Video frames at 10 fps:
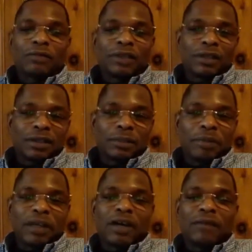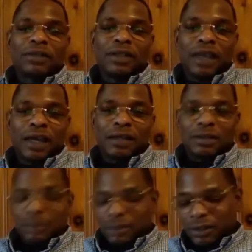the debt,
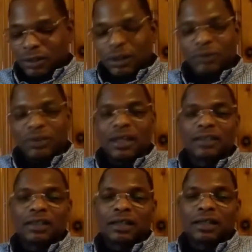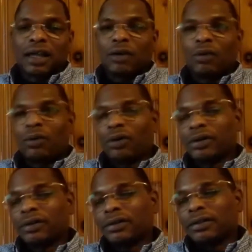you know, things like that.
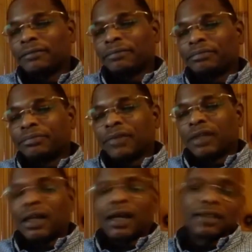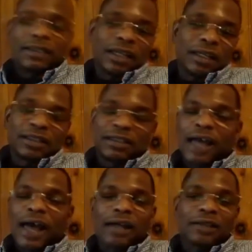Or like I said,
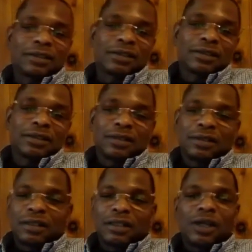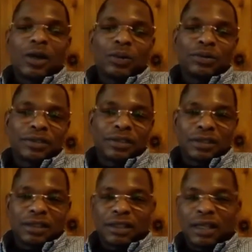stocks, notes,
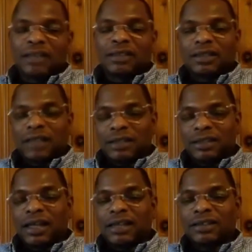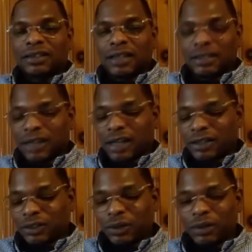things of that
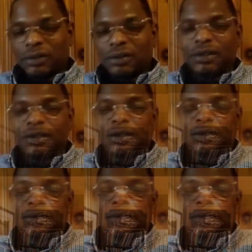sort, you know.